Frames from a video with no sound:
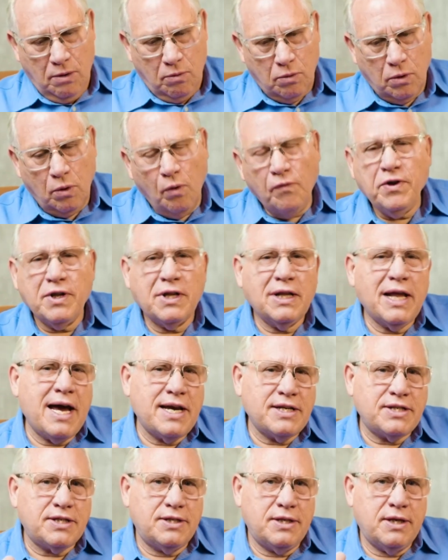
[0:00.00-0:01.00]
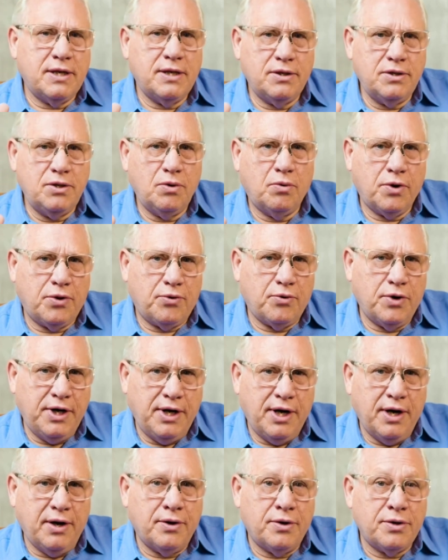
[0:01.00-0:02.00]
Well, over the last 2 or 3
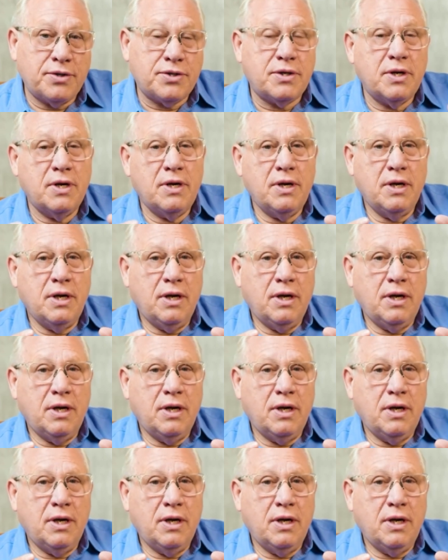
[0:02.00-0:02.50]
years,